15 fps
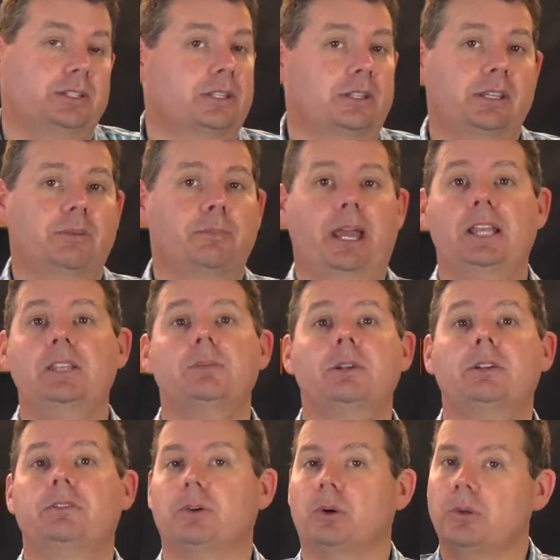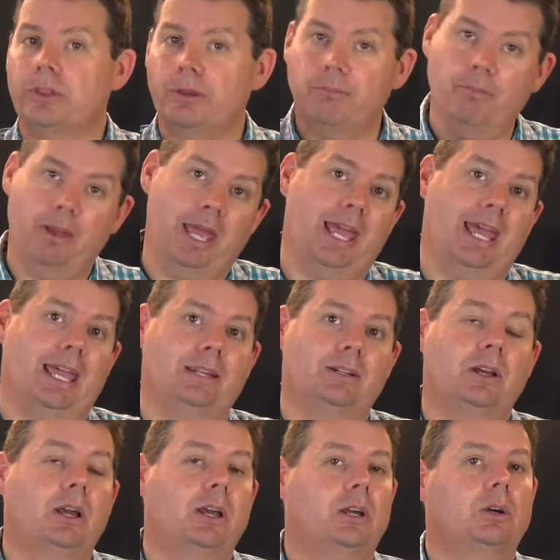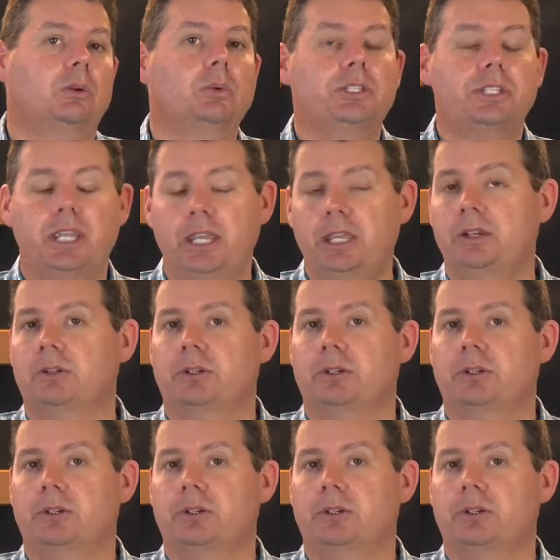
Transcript: to the amazement of all, the man was healed